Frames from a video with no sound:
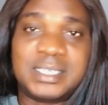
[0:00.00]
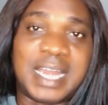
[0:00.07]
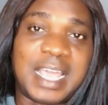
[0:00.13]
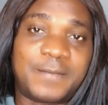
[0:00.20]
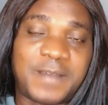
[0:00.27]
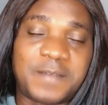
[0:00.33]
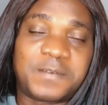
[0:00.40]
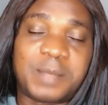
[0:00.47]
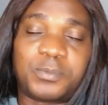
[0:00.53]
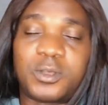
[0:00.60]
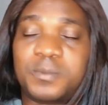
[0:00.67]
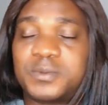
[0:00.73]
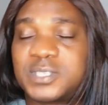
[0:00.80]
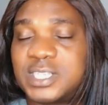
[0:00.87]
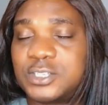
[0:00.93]
Like 5
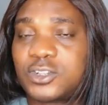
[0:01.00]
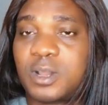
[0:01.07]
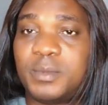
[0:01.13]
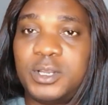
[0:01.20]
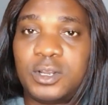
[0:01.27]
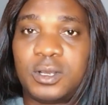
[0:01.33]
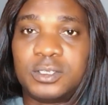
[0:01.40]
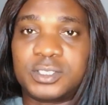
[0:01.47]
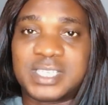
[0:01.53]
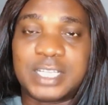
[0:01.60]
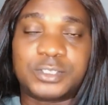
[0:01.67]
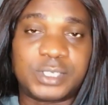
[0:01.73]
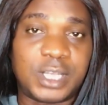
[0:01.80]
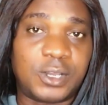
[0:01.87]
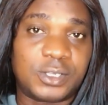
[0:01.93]
laptops is coming on
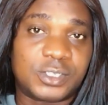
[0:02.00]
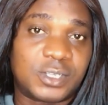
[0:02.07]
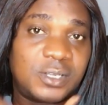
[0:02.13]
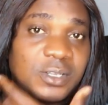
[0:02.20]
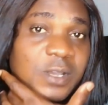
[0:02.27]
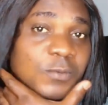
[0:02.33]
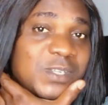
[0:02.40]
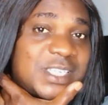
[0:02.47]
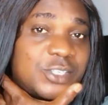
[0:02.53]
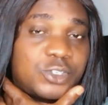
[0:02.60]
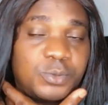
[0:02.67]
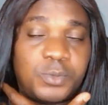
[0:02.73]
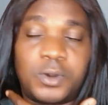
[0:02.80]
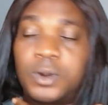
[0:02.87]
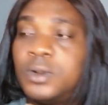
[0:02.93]
Saturday or Sunday, which is
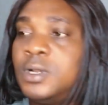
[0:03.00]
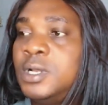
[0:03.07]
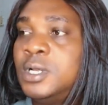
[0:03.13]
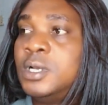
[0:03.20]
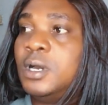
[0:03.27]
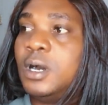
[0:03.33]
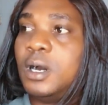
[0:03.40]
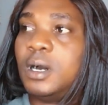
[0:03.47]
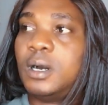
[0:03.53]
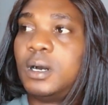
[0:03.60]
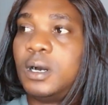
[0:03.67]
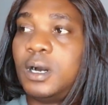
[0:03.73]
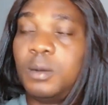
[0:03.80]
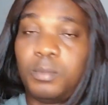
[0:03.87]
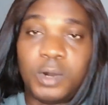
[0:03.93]
tomorrow,
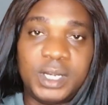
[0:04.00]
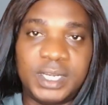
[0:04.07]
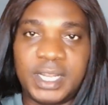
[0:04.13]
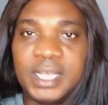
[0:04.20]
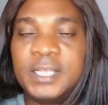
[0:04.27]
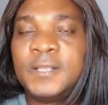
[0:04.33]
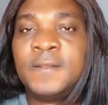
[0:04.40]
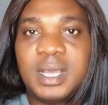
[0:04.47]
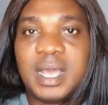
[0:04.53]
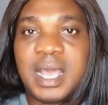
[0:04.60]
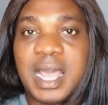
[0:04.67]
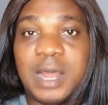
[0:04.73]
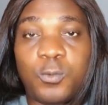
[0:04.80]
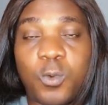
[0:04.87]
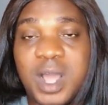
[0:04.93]
or Monday.
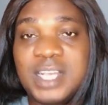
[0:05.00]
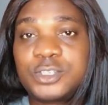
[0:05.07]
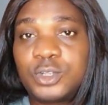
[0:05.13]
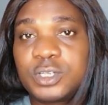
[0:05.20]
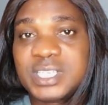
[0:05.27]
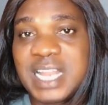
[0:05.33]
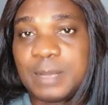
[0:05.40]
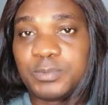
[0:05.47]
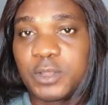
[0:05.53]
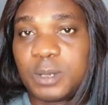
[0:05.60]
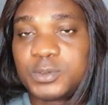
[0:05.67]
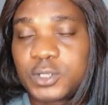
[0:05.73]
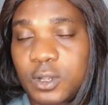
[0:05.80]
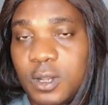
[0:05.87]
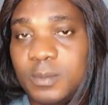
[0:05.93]
And once those
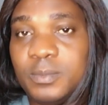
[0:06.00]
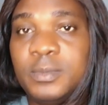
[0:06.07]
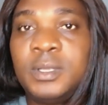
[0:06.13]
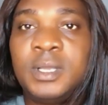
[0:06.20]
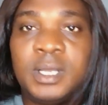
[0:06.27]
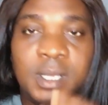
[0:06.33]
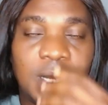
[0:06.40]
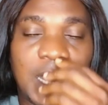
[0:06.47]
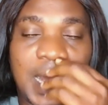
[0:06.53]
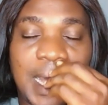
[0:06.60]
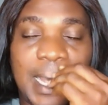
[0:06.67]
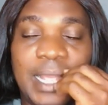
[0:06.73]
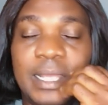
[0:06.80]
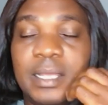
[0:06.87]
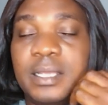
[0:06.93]
laptops come,
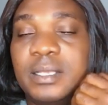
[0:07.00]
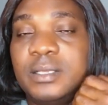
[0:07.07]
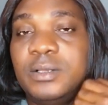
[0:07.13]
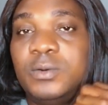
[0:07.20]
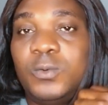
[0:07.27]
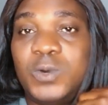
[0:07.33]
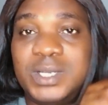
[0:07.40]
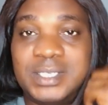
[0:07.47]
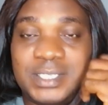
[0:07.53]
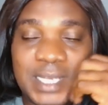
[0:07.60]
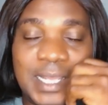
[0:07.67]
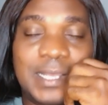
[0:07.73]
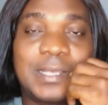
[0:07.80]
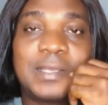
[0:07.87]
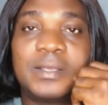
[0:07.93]
I will
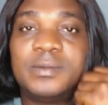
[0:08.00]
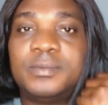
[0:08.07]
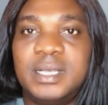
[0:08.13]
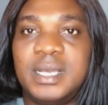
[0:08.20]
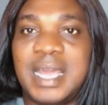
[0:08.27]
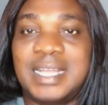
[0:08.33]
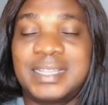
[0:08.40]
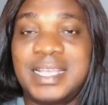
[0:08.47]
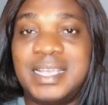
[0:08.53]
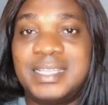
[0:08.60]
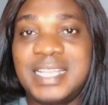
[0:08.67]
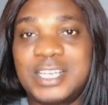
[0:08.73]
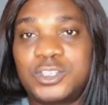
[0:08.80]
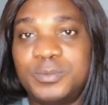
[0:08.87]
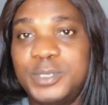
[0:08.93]
check. I think
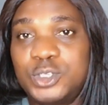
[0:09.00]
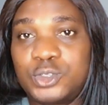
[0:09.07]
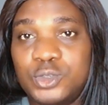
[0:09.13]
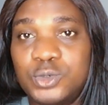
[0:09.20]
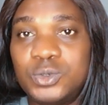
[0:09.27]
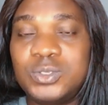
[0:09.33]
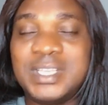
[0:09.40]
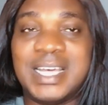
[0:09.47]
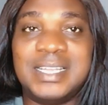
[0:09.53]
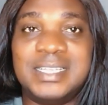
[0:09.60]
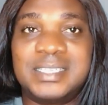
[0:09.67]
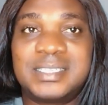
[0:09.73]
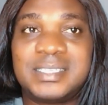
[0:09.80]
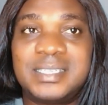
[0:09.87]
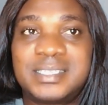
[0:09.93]
there should be 2 that
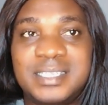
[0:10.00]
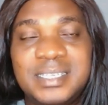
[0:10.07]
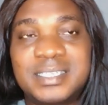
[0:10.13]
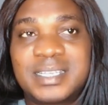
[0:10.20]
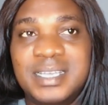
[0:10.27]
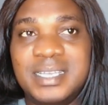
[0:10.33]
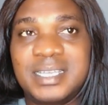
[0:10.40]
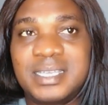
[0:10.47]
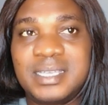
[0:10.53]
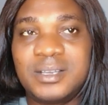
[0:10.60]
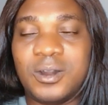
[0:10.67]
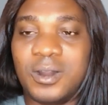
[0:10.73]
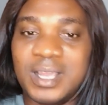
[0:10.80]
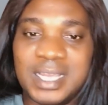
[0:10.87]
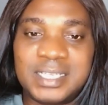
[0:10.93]
is 6 gig
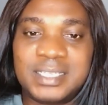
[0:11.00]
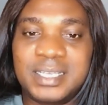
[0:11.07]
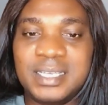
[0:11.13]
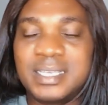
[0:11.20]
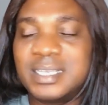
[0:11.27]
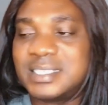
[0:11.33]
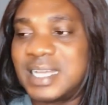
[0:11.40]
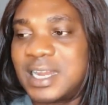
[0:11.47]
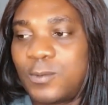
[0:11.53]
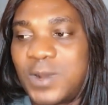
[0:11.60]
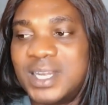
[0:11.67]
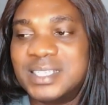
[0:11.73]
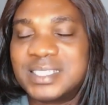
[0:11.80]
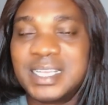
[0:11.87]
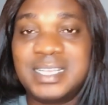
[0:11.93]
or 8 gig. His other
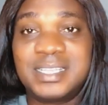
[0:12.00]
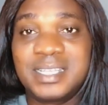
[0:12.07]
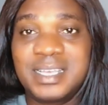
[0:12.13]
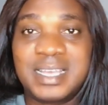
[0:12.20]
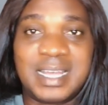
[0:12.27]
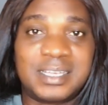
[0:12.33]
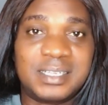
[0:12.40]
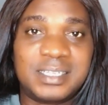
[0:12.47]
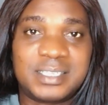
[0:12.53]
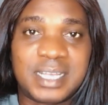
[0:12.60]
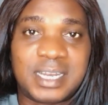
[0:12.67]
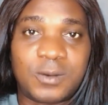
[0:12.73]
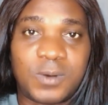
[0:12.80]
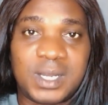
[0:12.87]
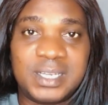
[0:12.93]
one is 8 gig and his
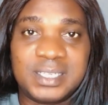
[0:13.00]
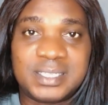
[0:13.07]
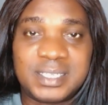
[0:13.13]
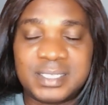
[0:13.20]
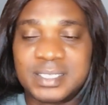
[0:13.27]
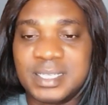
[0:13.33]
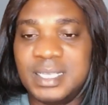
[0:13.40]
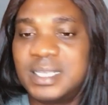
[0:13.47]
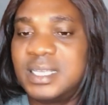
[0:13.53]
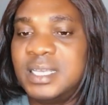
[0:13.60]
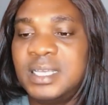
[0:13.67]
other one is 6 gig.